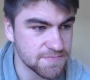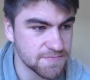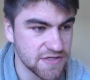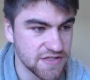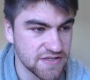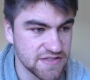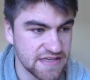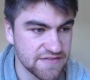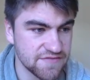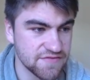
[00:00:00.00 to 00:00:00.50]

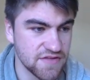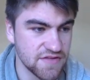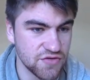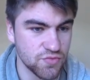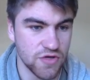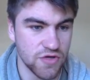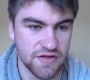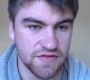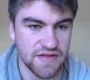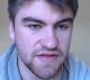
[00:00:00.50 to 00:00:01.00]
but definitely
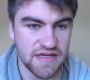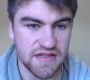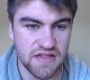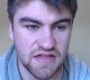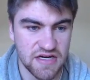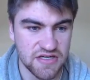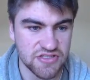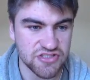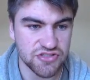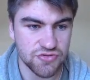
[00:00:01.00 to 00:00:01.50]
one of the
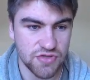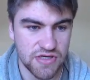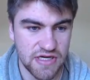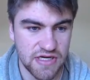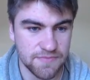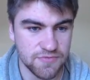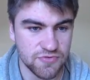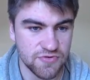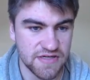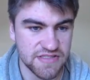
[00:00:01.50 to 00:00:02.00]
luxury
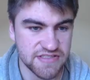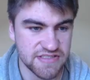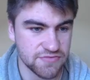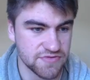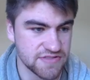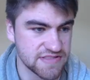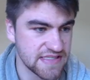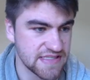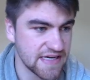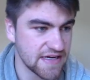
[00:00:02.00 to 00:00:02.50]
upgrades, I
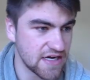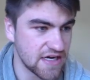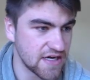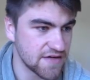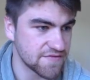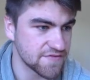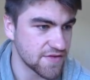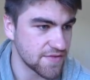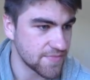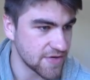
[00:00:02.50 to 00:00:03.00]
would say,
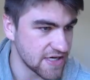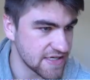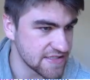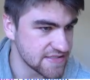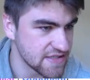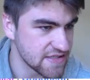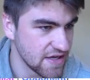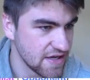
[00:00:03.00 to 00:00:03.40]
after the buys,